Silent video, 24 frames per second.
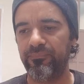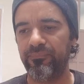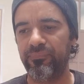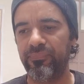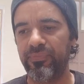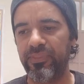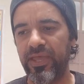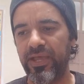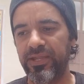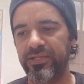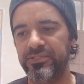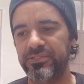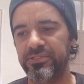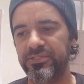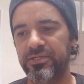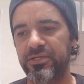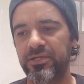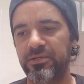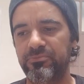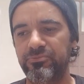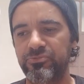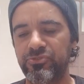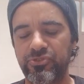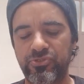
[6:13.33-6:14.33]
that
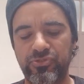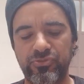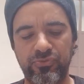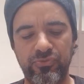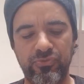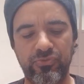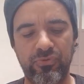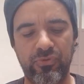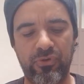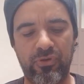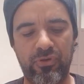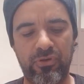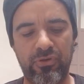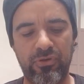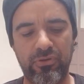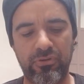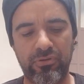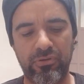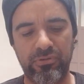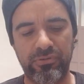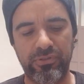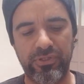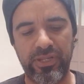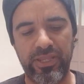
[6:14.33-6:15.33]
comes to
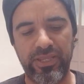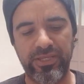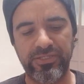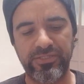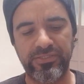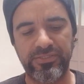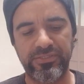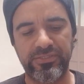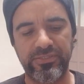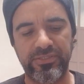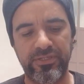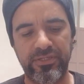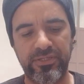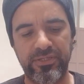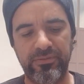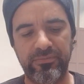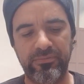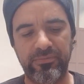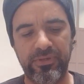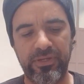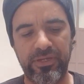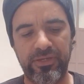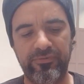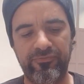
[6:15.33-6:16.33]
our next
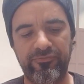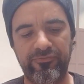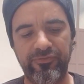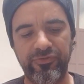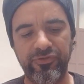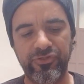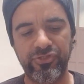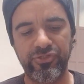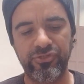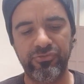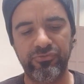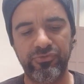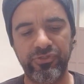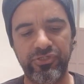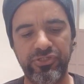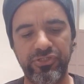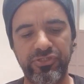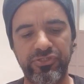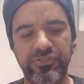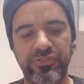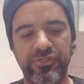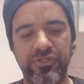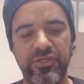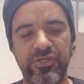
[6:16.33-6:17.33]
feature, which
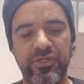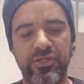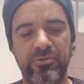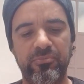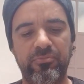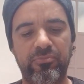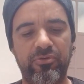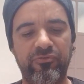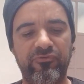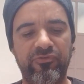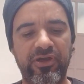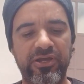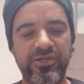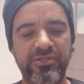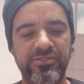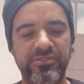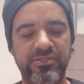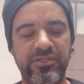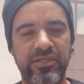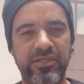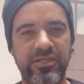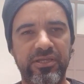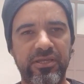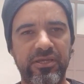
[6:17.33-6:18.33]
is provides
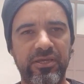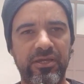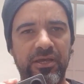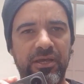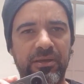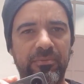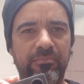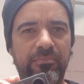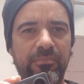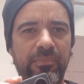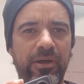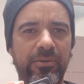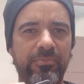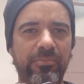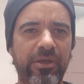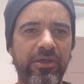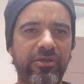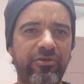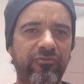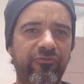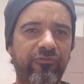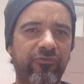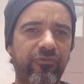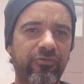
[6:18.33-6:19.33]
like a
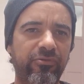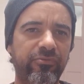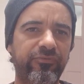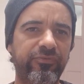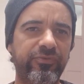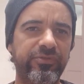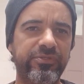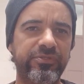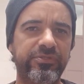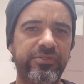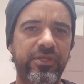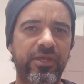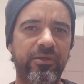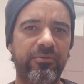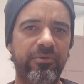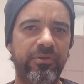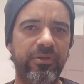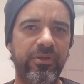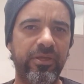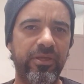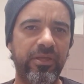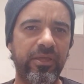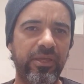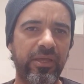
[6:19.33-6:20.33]
microphone with this camera.
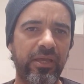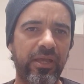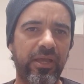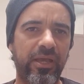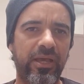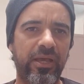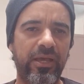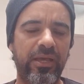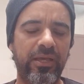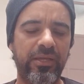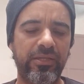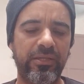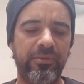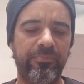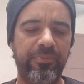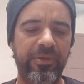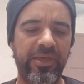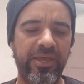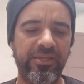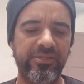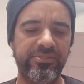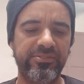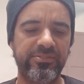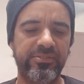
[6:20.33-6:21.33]
In the
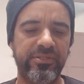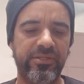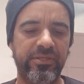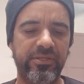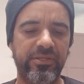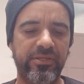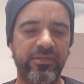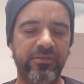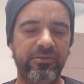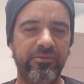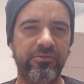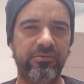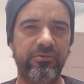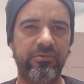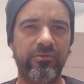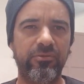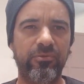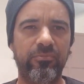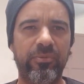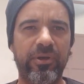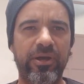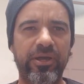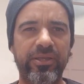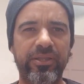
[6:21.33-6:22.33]
past, like you
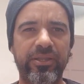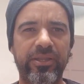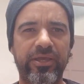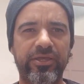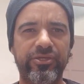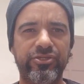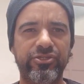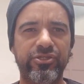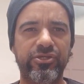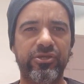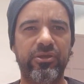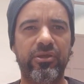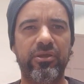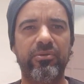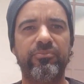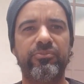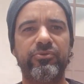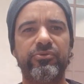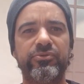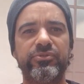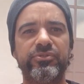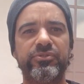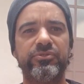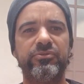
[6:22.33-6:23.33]
buy an action
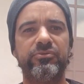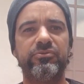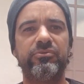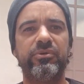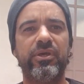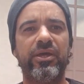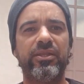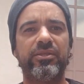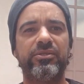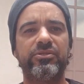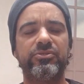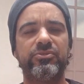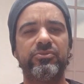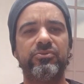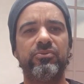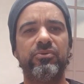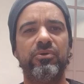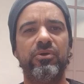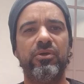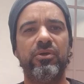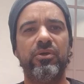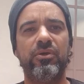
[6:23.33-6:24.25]
cameras, you had to